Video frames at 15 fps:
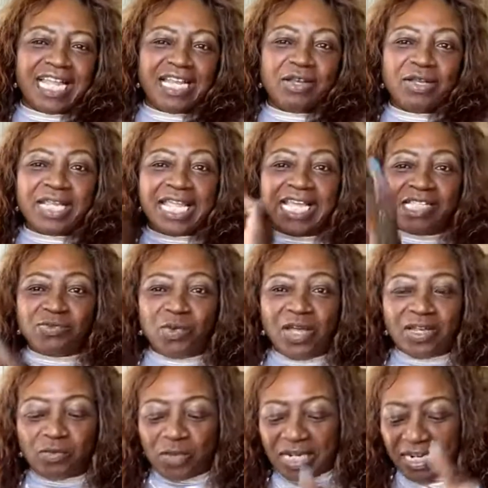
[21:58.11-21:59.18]
And guess
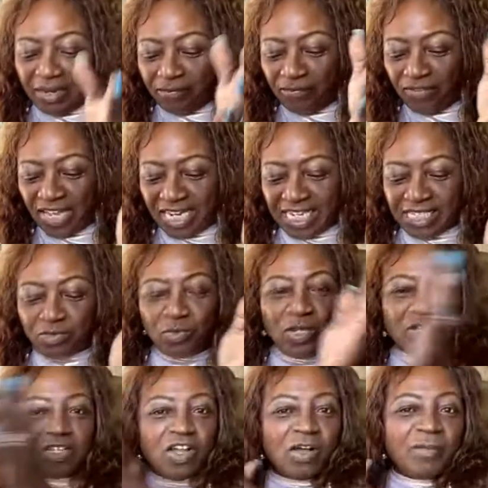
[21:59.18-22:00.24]
what? One of the fun is we're
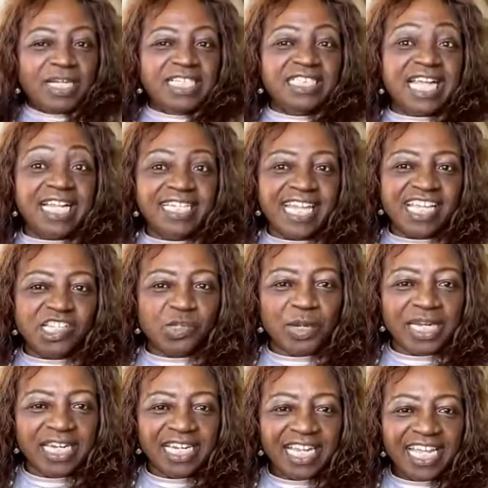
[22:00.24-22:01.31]
going to talk about the child tax
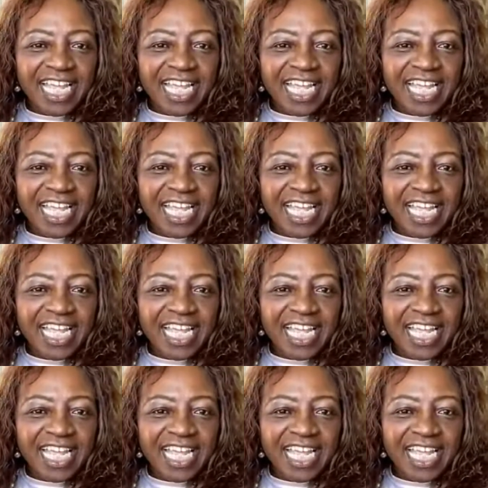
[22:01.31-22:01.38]
credit.